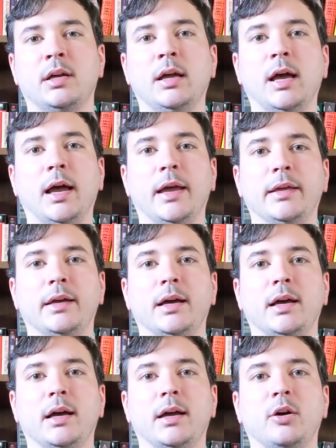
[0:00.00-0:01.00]

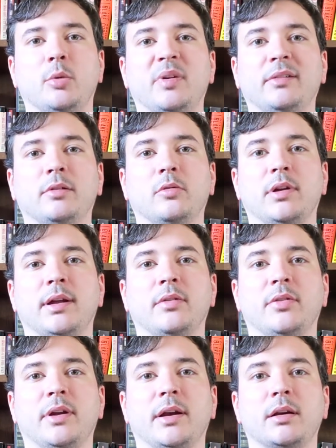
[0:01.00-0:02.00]
I hope everyone
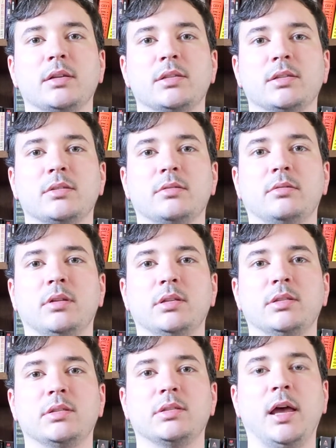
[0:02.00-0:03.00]
out there
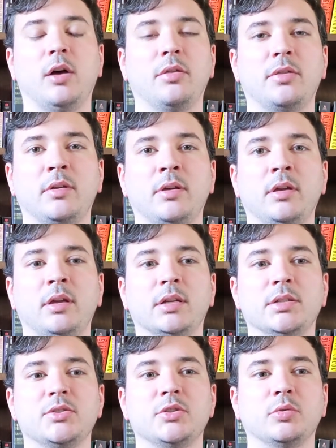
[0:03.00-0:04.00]
is healthy and
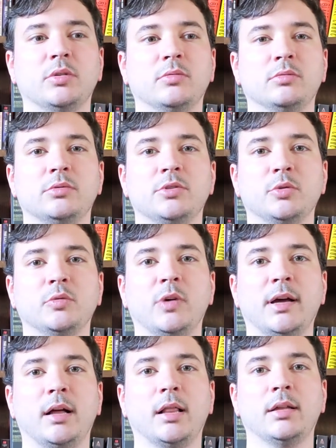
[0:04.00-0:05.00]
is doing
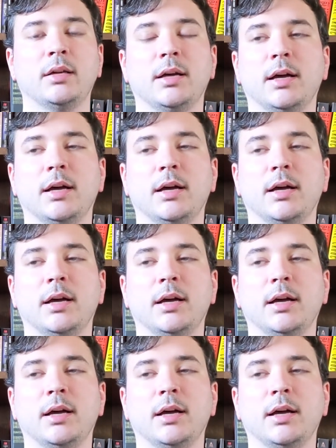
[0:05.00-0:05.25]
well.